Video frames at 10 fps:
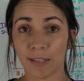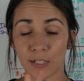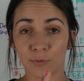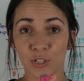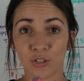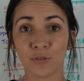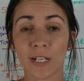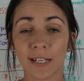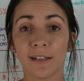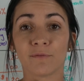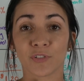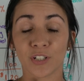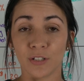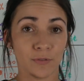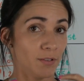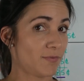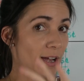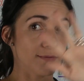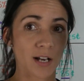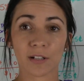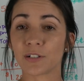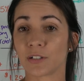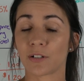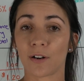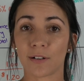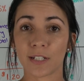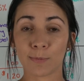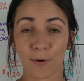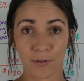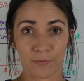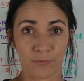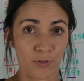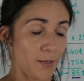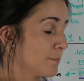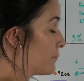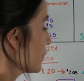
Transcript: That's what you take in for you. The $5 is already spoken for.